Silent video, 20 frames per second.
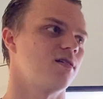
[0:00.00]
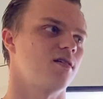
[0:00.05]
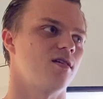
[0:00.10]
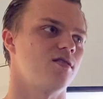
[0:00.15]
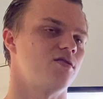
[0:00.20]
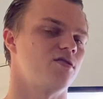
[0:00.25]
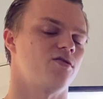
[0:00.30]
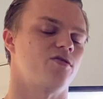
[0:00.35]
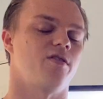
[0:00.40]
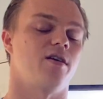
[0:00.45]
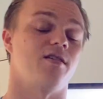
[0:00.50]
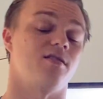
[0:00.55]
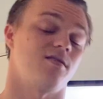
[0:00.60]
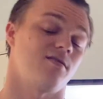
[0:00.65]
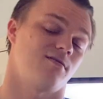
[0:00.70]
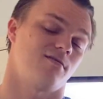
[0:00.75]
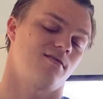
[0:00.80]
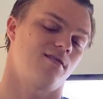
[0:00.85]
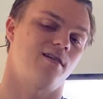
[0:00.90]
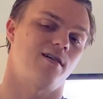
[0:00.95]
It's just crazy.
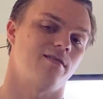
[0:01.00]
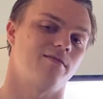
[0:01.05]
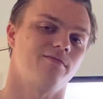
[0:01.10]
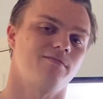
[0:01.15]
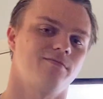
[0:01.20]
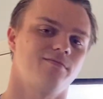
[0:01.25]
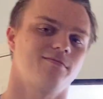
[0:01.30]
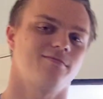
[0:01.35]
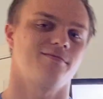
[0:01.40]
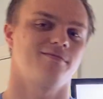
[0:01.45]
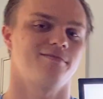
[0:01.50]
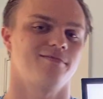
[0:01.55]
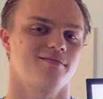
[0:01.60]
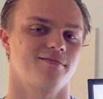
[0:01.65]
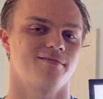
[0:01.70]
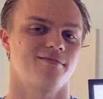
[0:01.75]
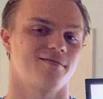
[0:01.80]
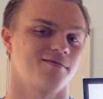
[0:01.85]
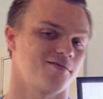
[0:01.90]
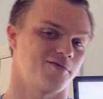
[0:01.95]
All right,
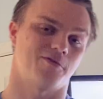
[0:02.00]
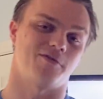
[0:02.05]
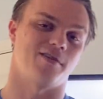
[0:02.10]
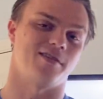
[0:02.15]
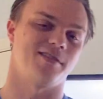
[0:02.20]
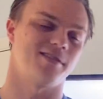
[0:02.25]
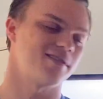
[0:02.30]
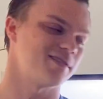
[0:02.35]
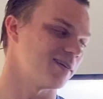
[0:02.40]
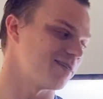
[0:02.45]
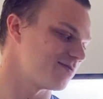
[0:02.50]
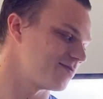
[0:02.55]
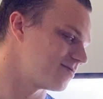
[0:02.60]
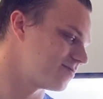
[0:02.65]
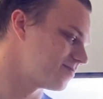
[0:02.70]
crazy stuff.